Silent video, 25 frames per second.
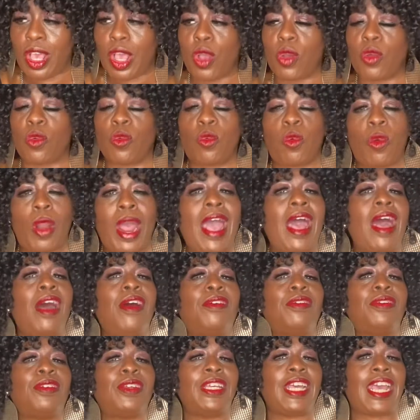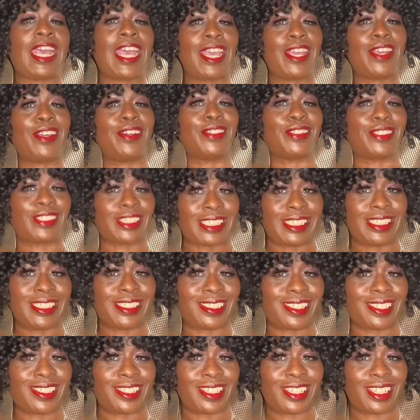Ralph angers
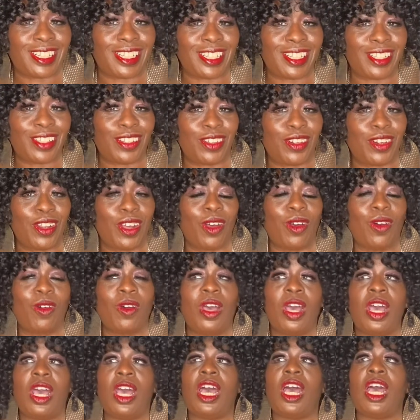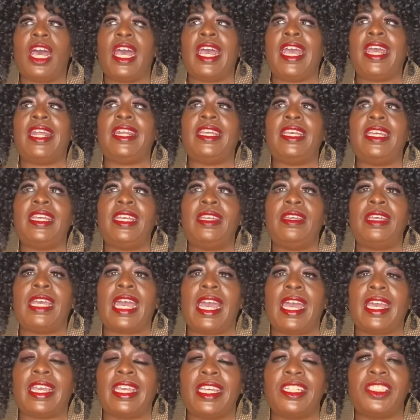easily, you know. And
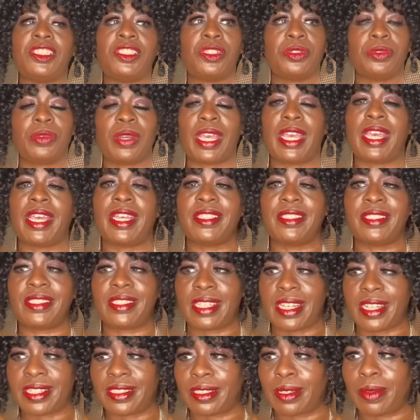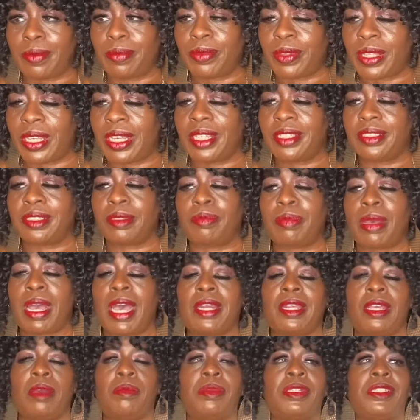I guess Sheree had said some things
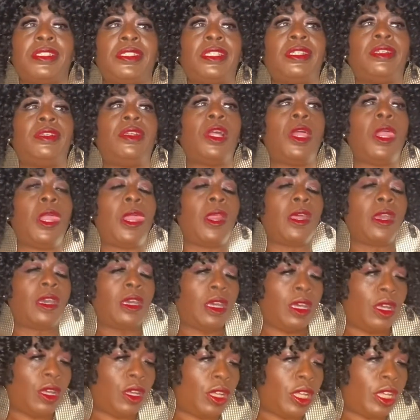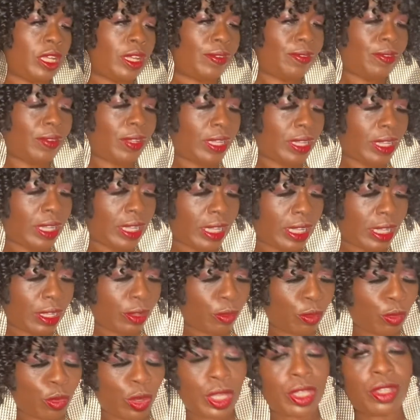about him. But see,
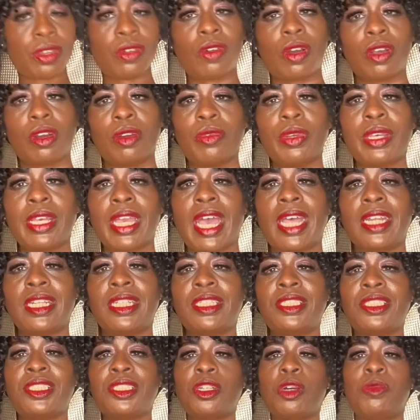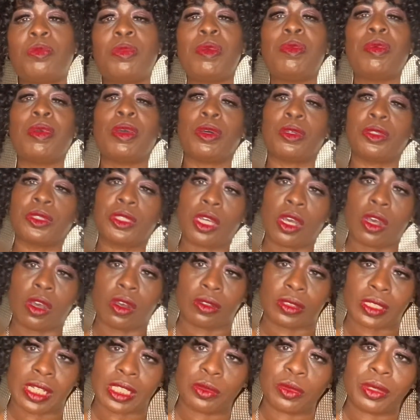when you're on a reality show, people gonna
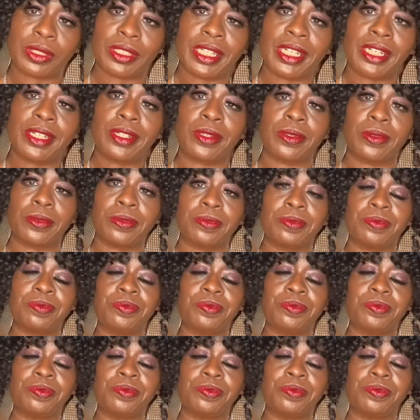talk. That's what they do.